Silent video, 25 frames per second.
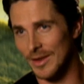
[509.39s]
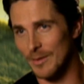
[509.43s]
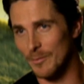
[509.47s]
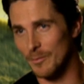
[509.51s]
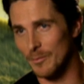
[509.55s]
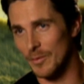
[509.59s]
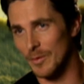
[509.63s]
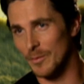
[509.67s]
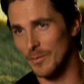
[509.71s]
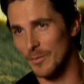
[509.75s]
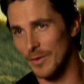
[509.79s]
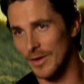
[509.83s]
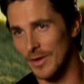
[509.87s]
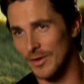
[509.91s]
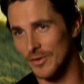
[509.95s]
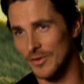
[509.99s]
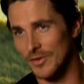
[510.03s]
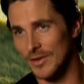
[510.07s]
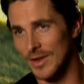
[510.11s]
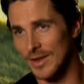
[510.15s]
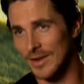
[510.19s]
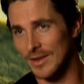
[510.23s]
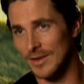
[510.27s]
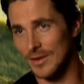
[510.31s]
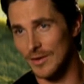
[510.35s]
Getting bitten by a
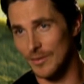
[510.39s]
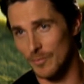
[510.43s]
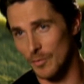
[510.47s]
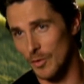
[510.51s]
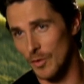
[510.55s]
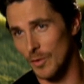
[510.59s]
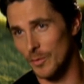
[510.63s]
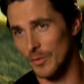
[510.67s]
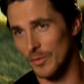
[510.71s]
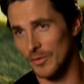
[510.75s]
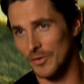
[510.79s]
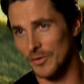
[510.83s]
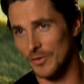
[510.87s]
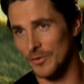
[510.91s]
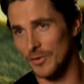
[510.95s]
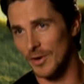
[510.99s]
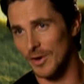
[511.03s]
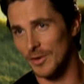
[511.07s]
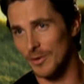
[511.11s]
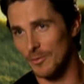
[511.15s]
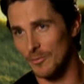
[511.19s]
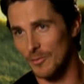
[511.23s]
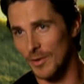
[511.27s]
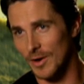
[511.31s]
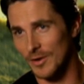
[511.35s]
snake that you purposely
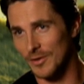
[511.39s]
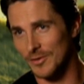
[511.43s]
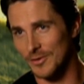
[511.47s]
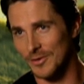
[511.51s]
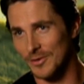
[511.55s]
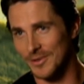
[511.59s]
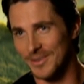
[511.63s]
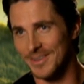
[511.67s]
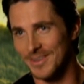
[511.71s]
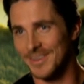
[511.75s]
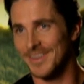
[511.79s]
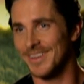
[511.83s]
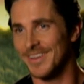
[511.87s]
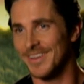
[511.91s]
tried to wrestle.